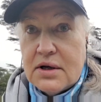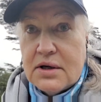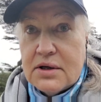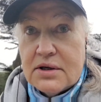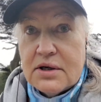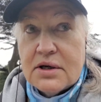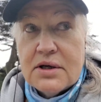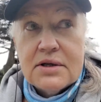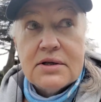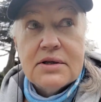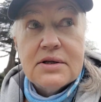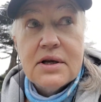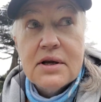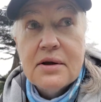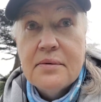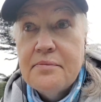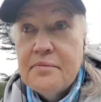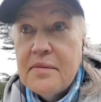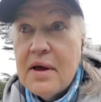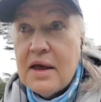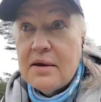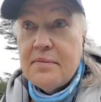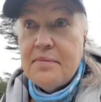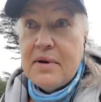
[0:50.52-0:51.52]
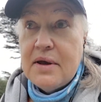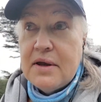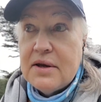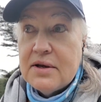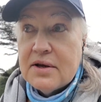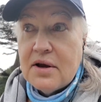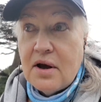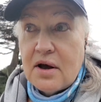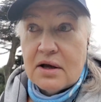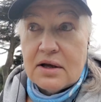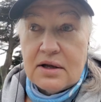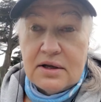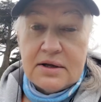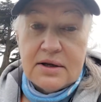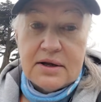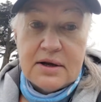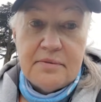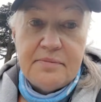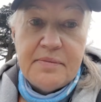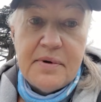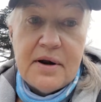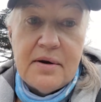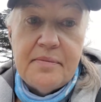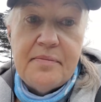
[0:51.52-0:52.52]
just maybe talk a
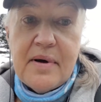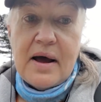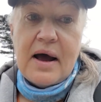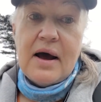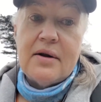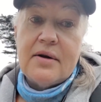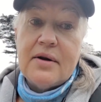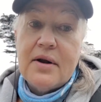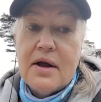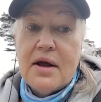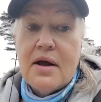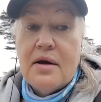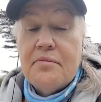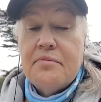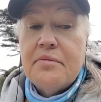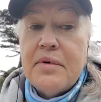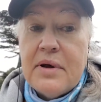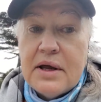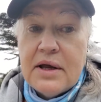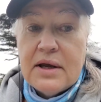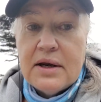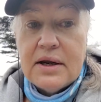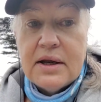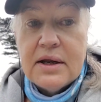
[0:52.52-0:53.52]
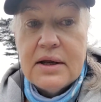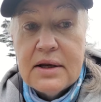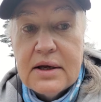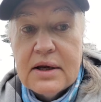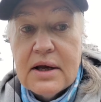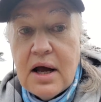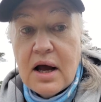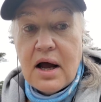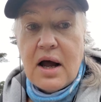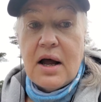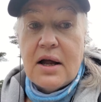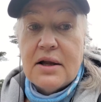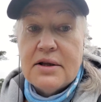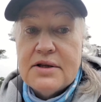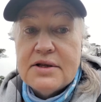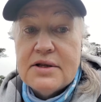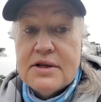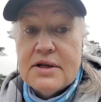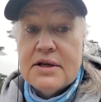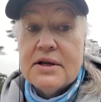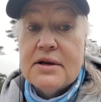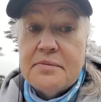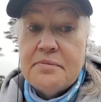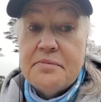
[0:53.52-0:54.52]
little bit about being in
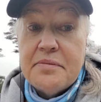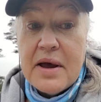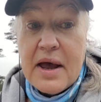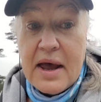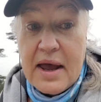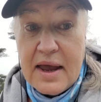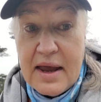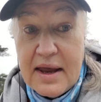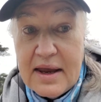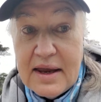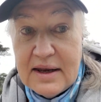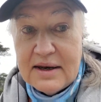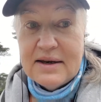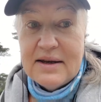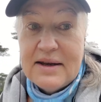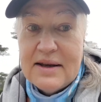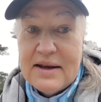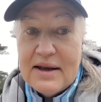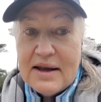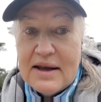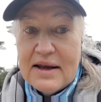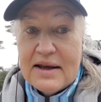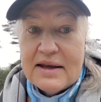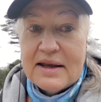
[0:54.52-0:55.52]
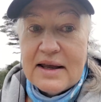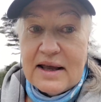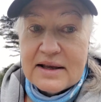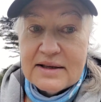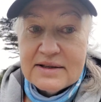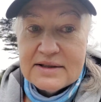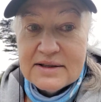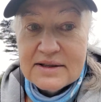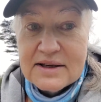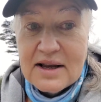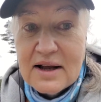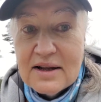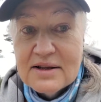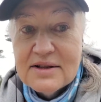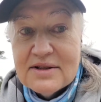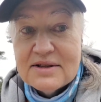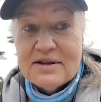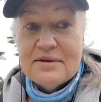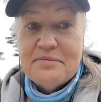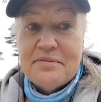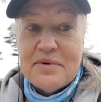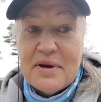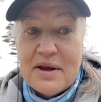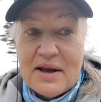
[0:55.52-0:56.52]
constant pain. Yes,
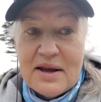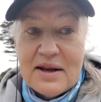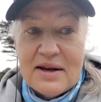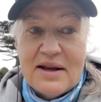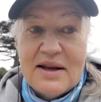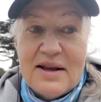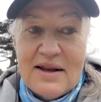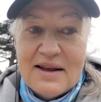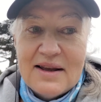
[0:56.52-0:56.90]
constant pain.